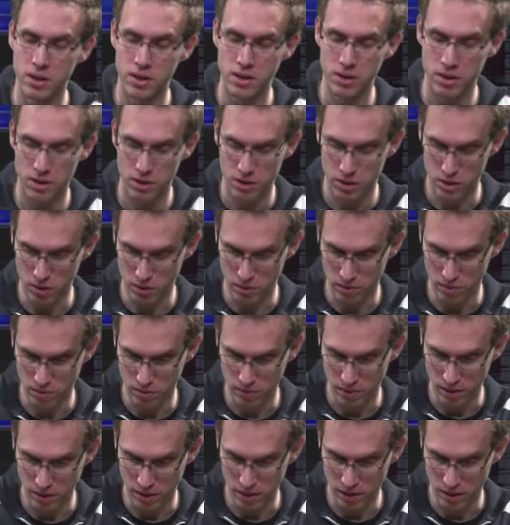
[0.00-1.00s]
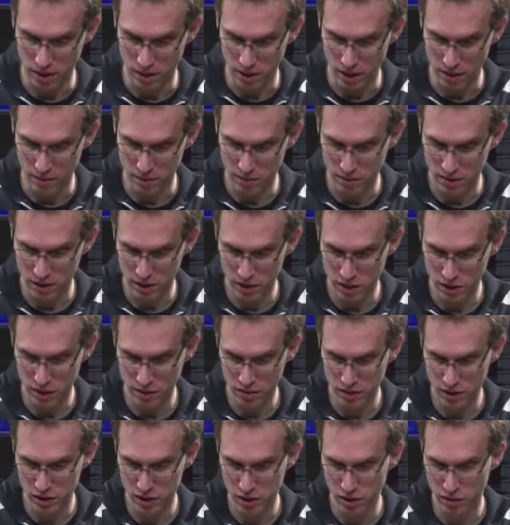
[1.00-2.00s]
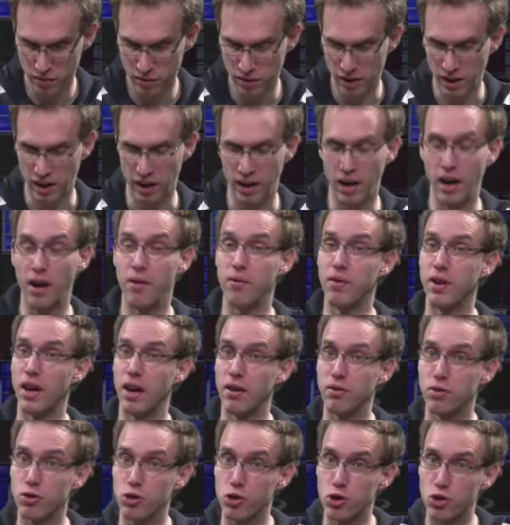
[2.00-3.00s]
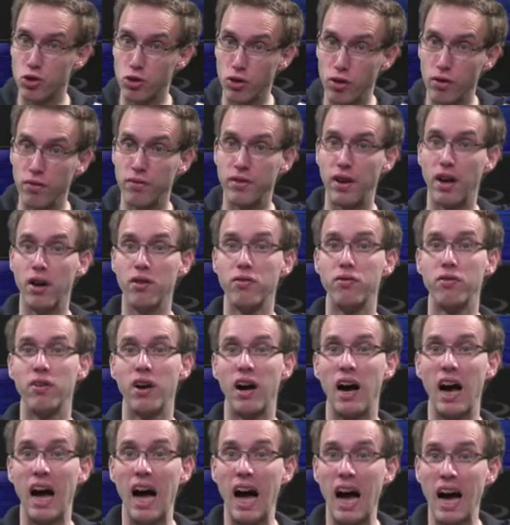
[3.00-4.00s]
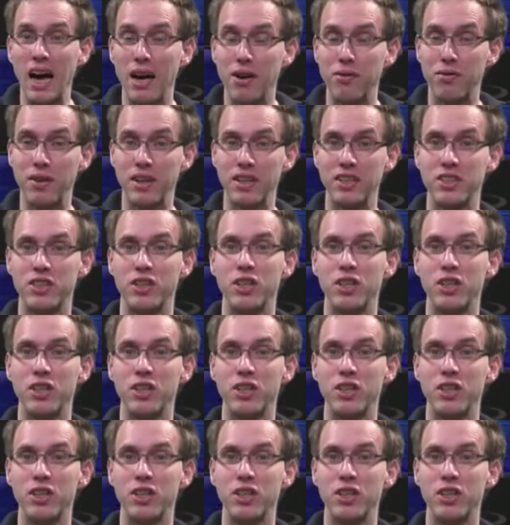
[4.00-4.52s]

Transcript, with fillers: So we have this equation over here, and we have to solve now for i of x.